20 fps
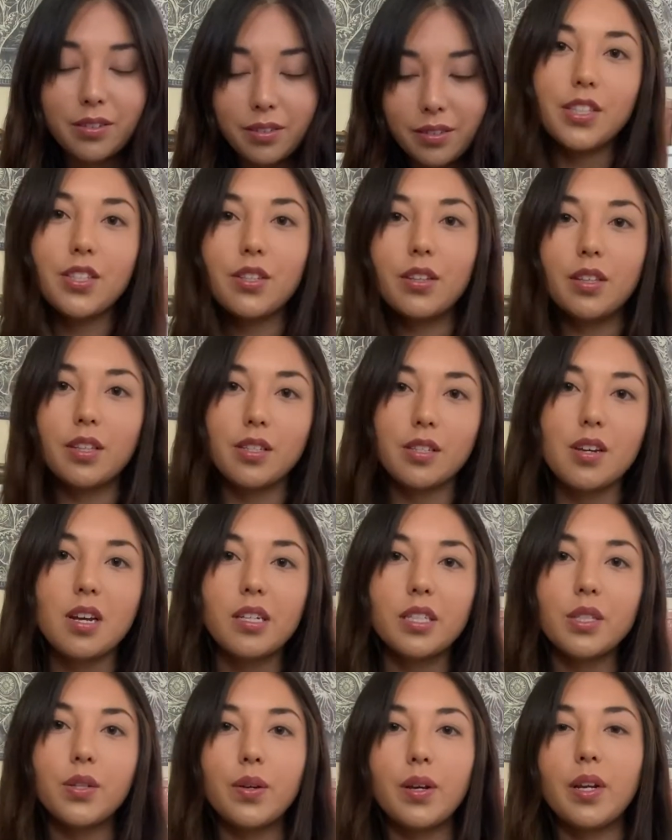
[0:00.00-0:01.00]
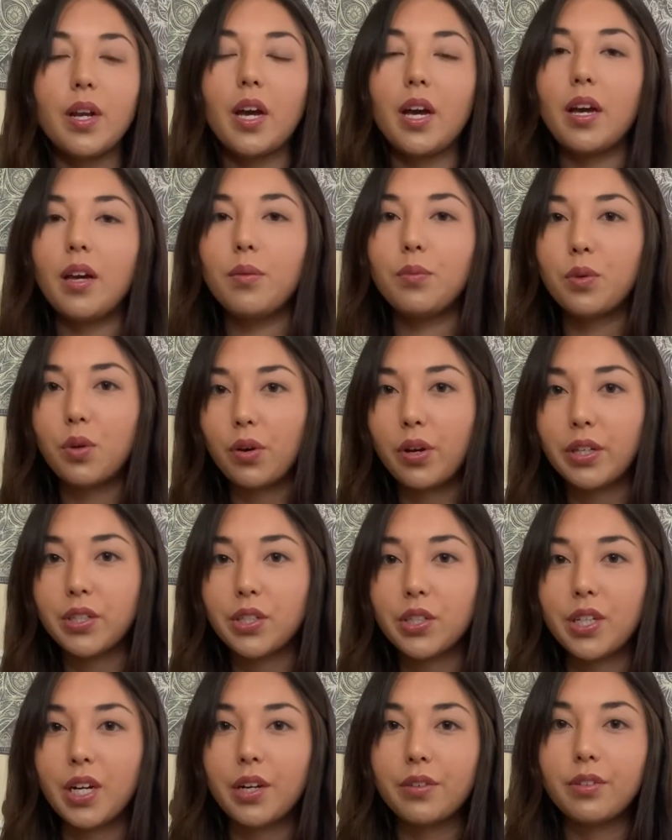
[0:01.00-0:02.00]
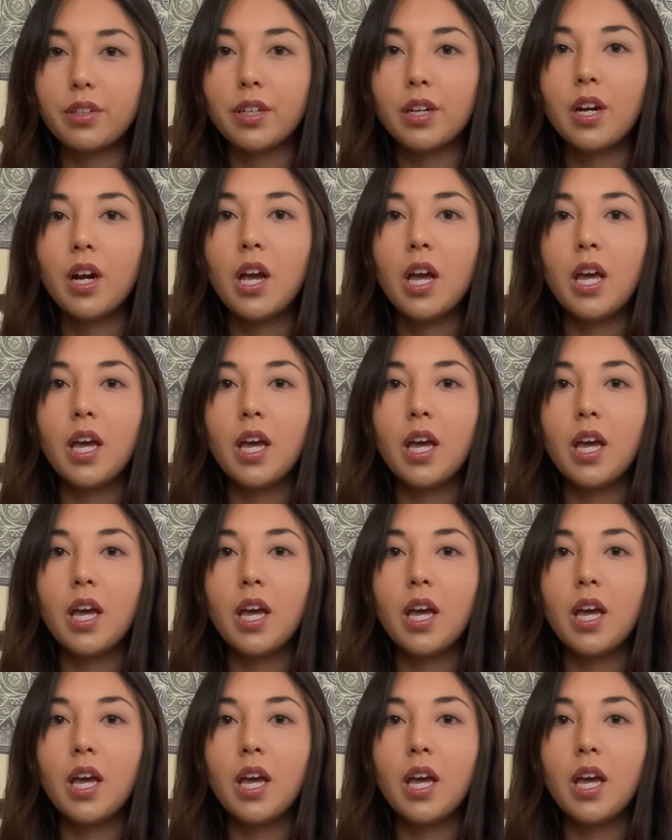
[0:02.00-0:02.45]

So this next one I am going to cover